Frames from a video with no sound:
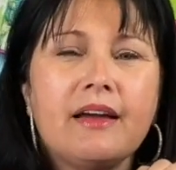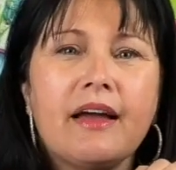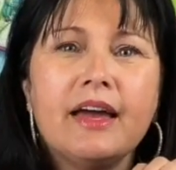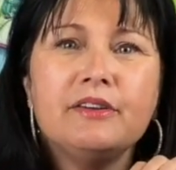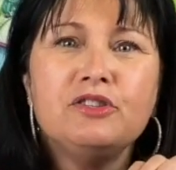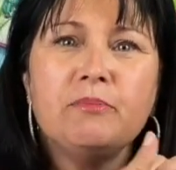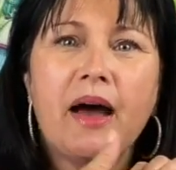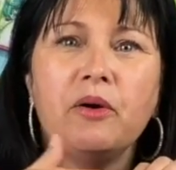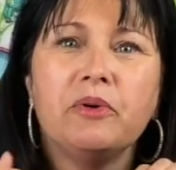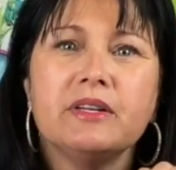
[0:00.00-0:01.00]
I guess you
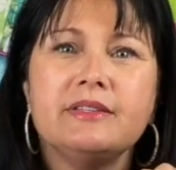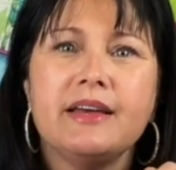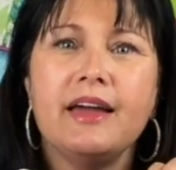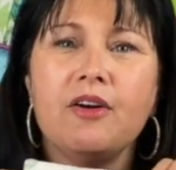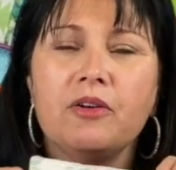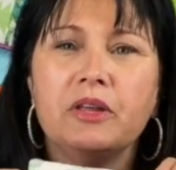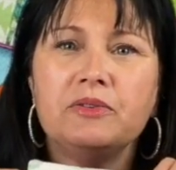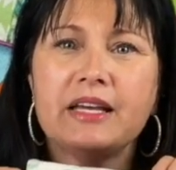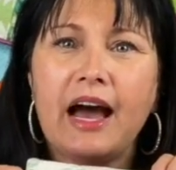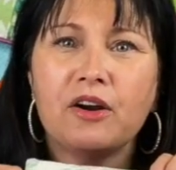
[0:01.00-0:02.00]
might want to say, on those
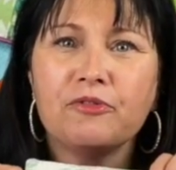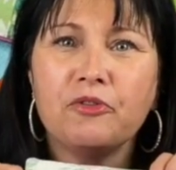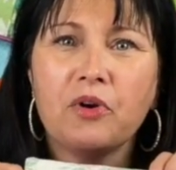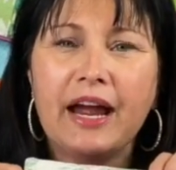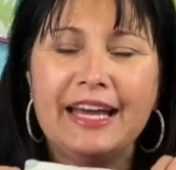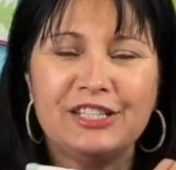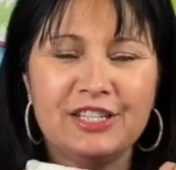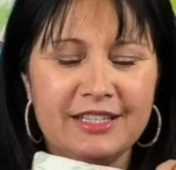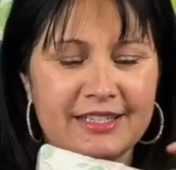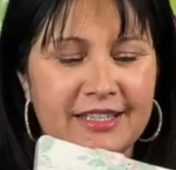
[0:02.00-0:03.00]
outer 4 edges.